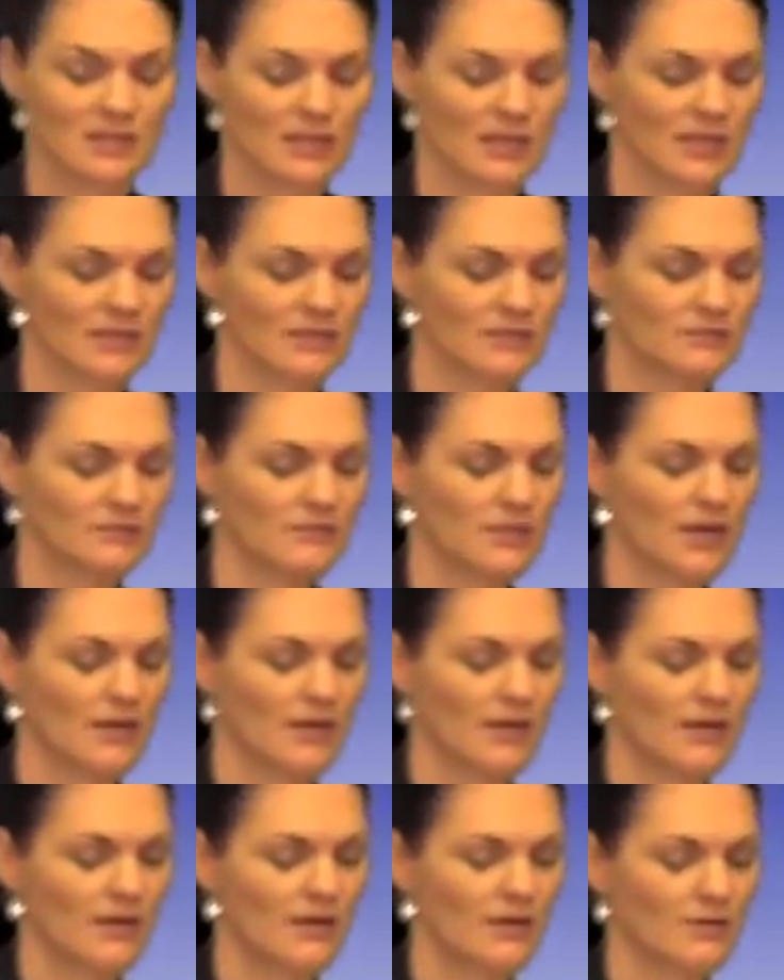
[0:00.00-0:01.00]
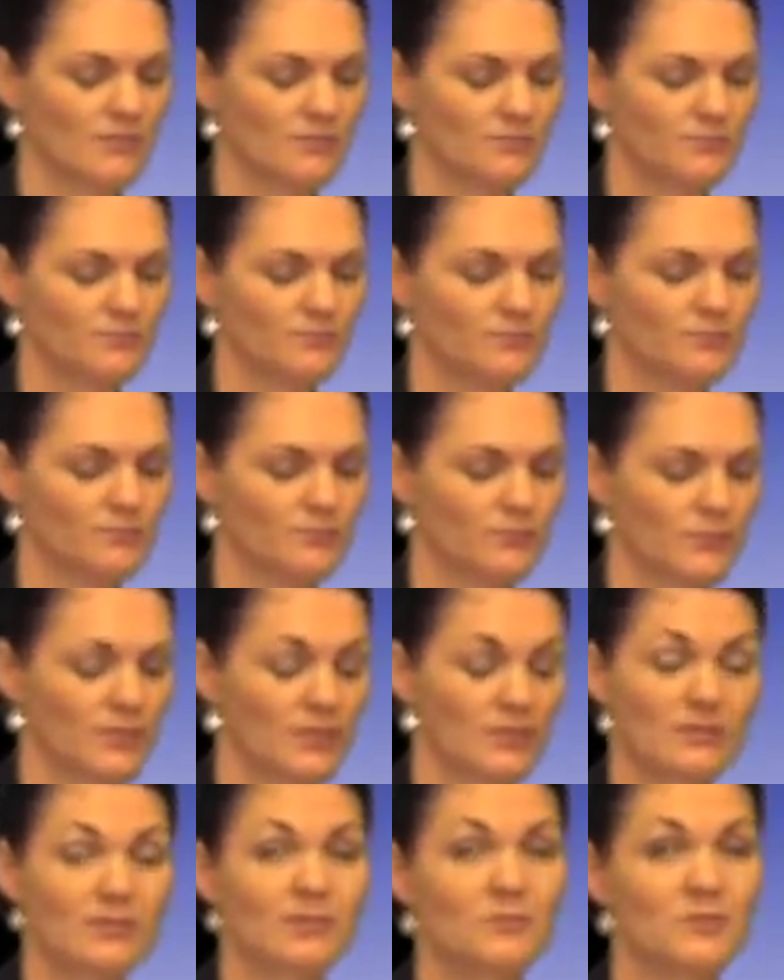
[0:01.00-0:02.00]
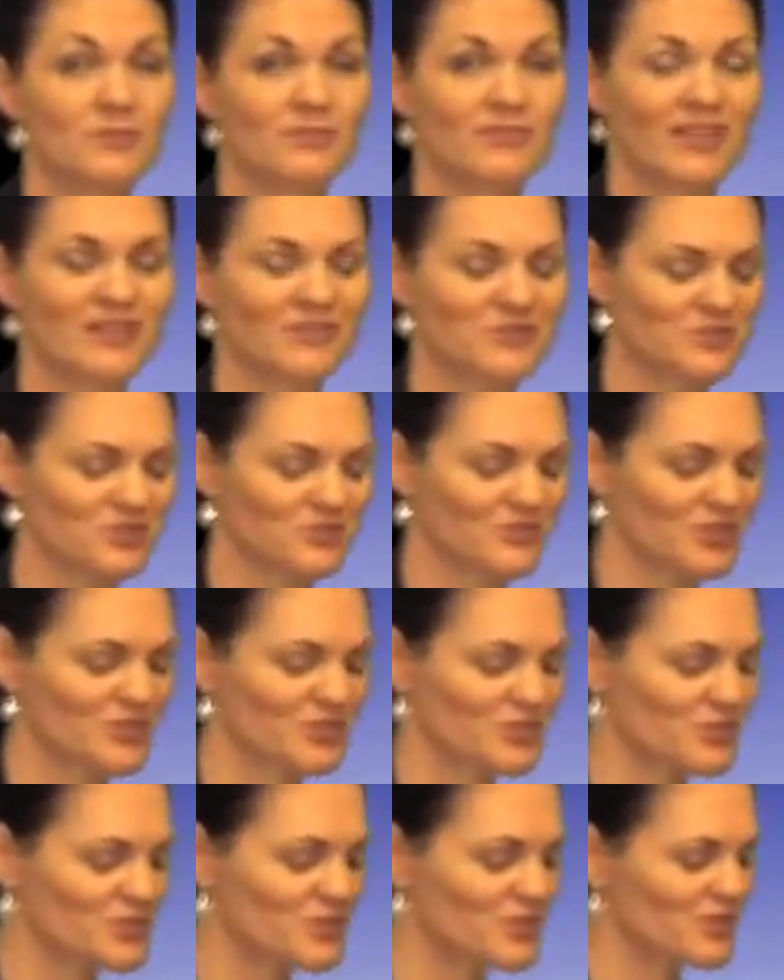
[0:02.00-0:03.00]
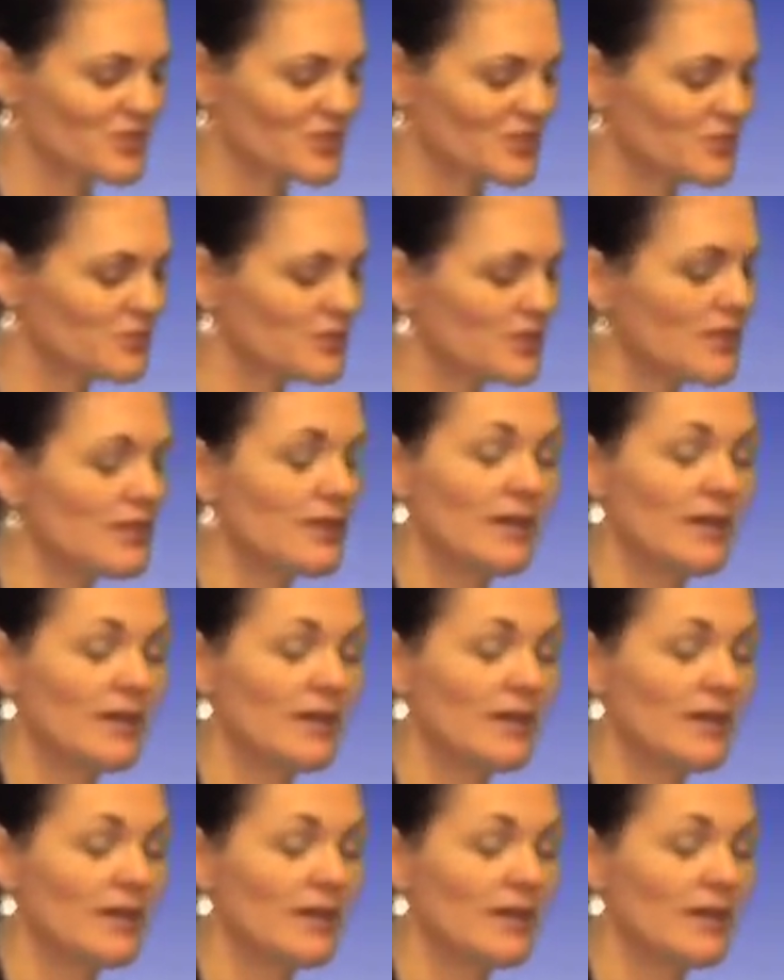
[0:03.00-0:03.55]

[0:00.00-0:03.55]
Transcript: in terms of language features too.